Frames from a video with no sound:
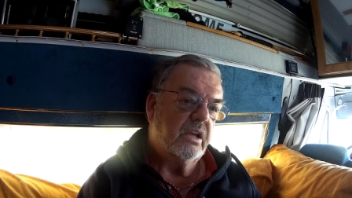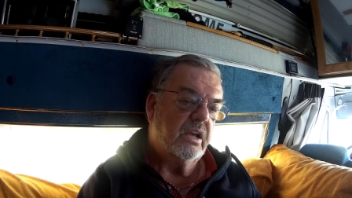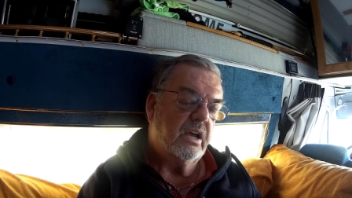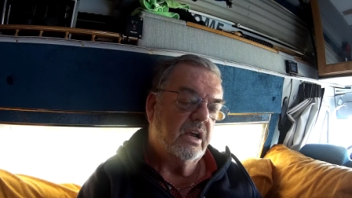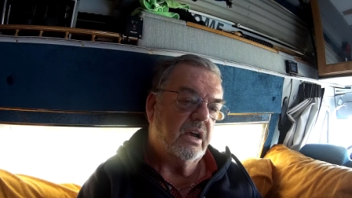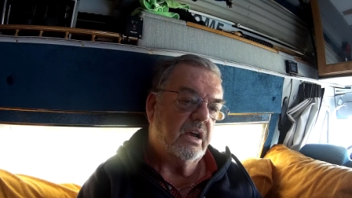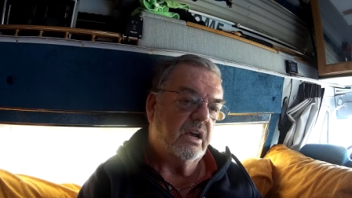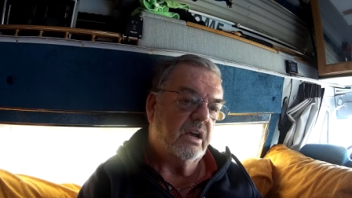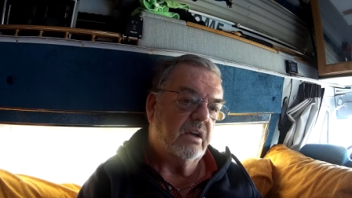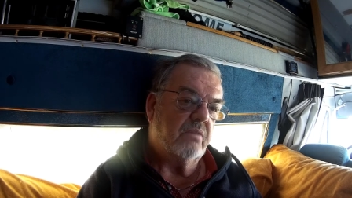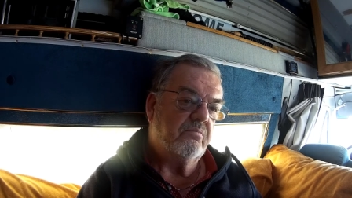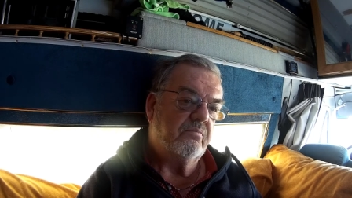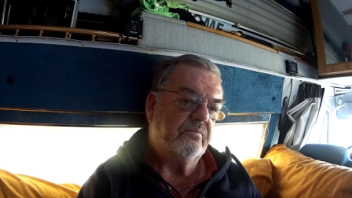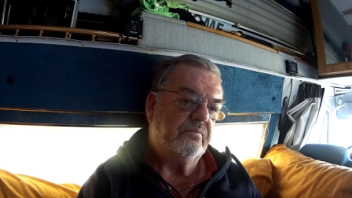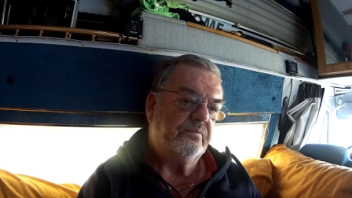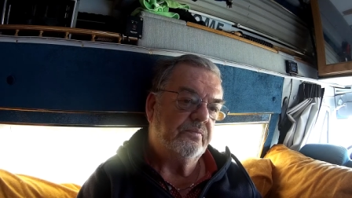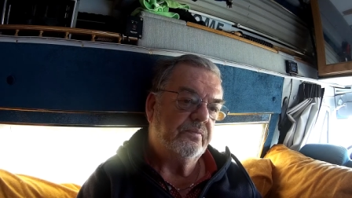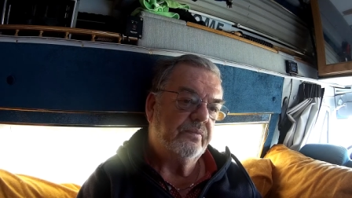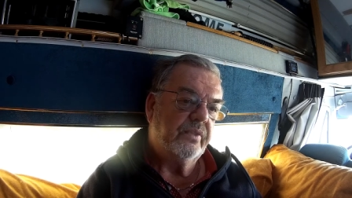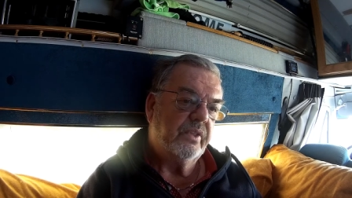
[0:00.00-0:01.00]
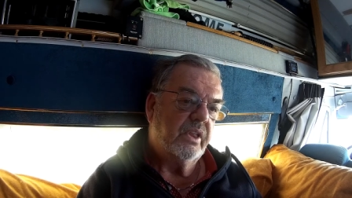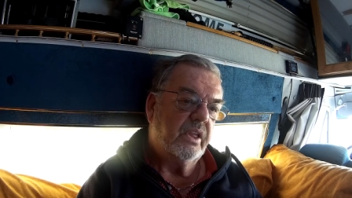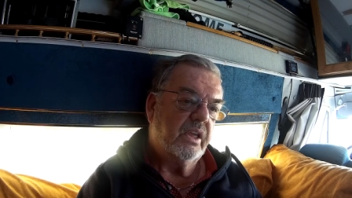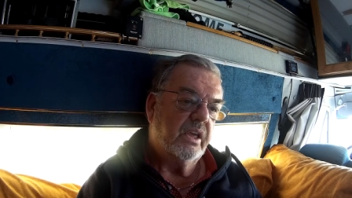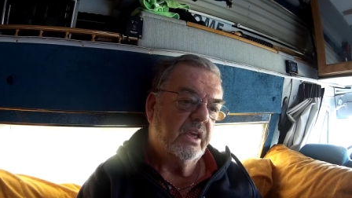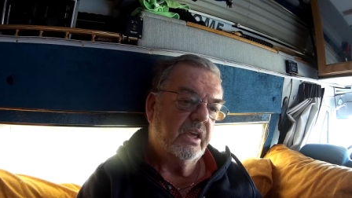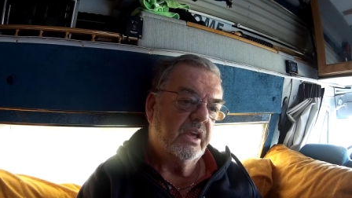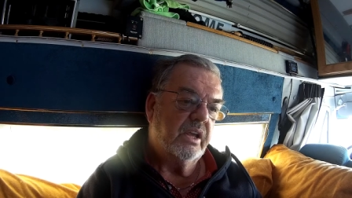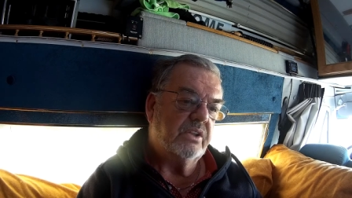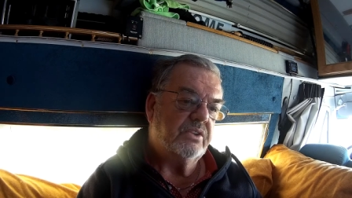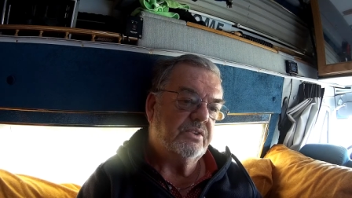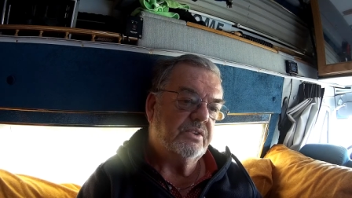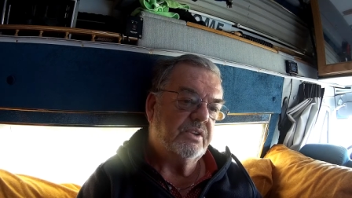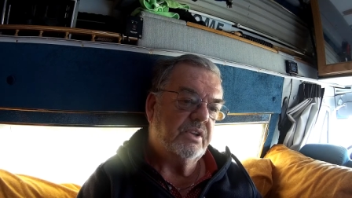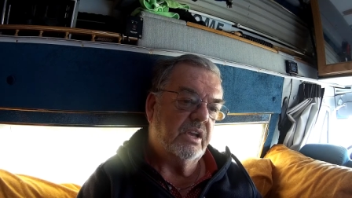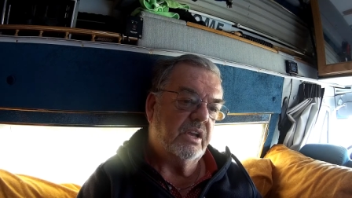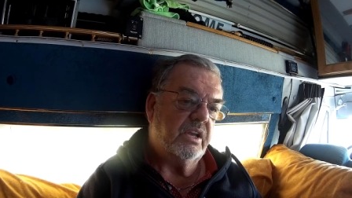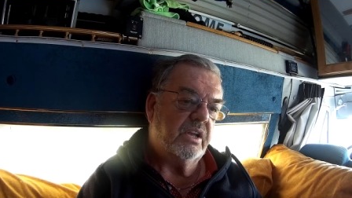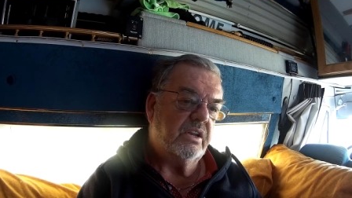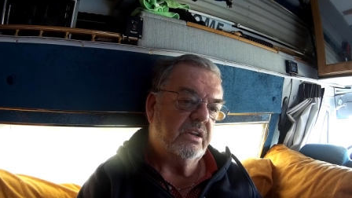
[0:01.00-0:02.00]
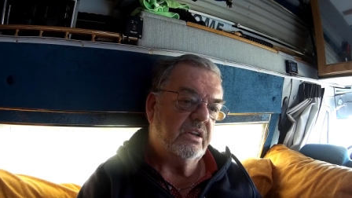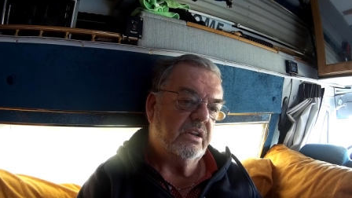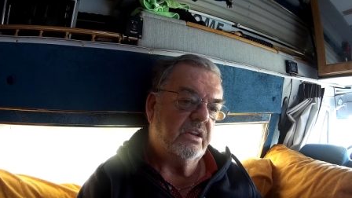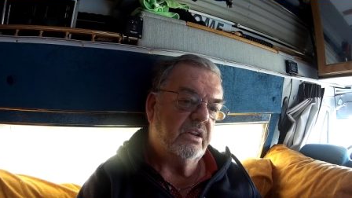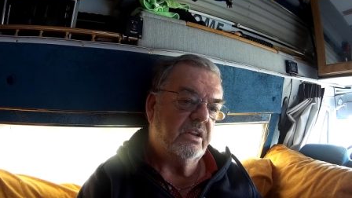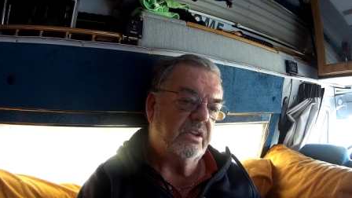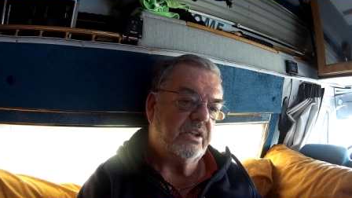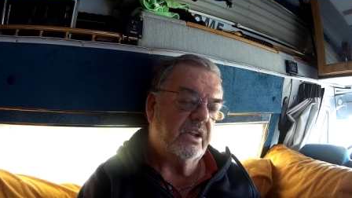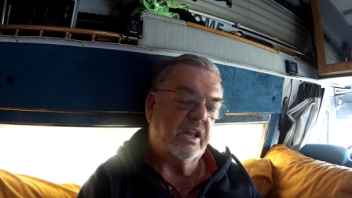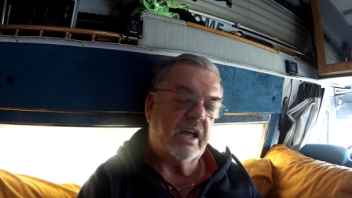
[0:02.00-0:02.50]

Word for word: Um, it's uh, the